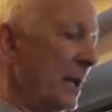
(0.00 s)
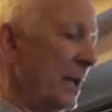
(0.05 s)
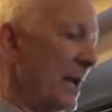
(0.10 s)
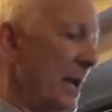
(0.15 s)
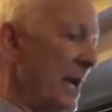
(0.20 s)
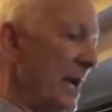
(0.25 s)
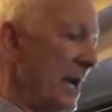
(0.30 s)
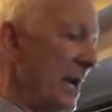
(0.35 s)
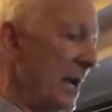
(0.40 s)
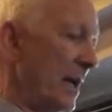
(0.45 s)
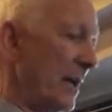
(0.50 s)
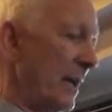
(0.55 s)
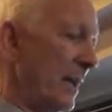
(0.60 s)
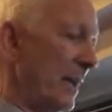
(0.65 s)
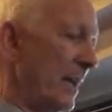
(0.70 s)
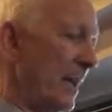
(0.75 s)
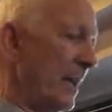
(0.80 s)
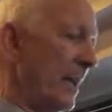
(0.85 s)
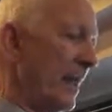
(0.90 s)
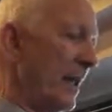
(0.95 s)

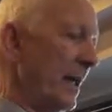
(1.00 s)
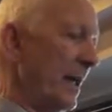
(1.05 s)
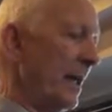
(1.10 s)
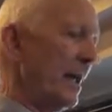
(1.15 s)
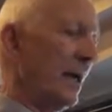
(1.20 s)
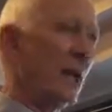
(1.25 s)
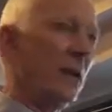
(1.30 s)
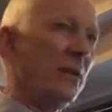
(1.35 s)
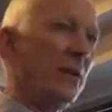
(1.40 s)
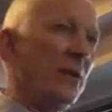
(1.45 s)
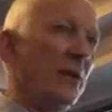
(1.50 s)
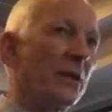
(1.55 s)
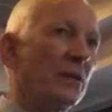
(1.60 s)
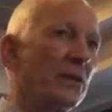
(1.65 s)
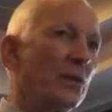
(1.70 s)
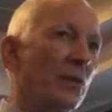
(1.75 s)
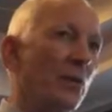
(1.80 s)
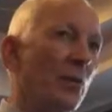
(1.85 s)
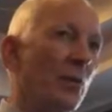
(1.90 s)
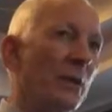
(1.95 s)
the
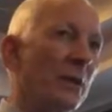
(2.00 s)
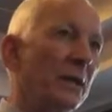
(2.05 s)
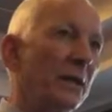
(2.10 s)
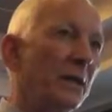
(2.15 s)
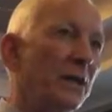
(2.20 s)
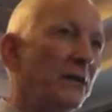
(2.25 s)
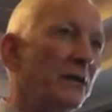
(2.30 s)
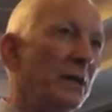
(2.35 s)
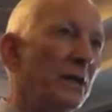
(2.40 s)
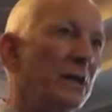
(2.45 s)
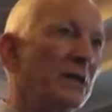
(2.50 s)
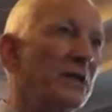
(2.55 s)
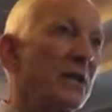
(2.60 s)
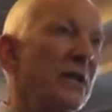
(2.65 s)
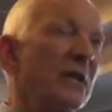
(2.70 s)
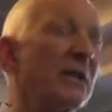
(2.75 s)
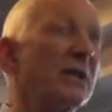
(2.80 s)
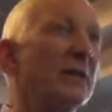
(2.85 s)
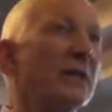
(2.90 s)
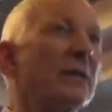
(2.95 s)
2 witnesses
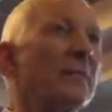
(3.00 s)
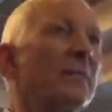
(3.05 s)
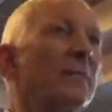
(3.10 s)
and the